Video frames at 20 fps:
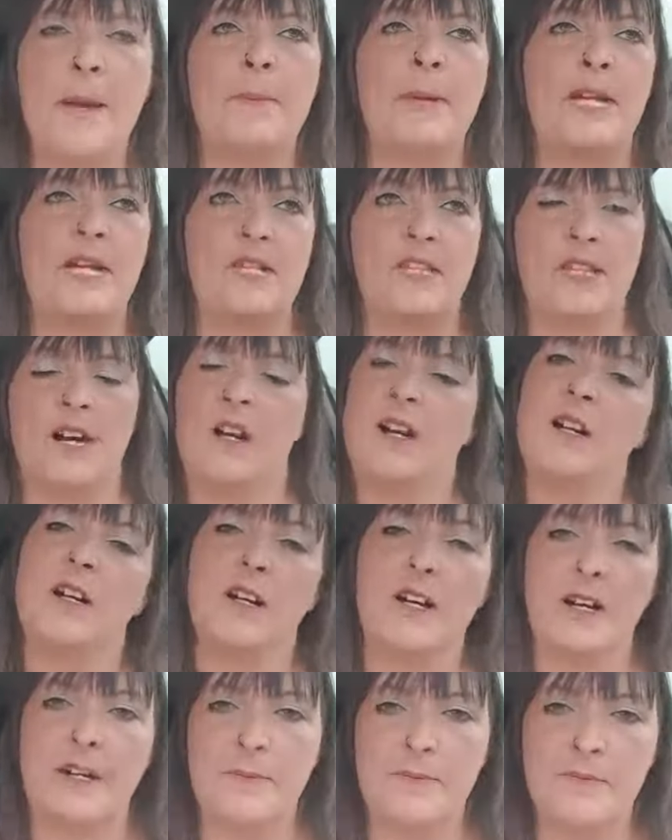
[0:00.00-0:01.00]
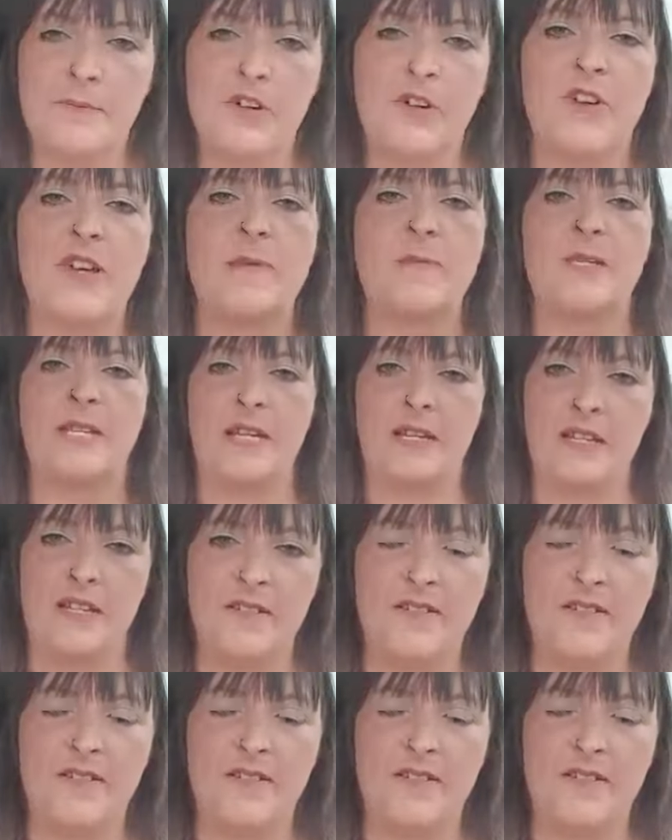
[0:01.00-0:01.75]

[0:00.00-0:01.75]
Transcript: because the hunger creeps in.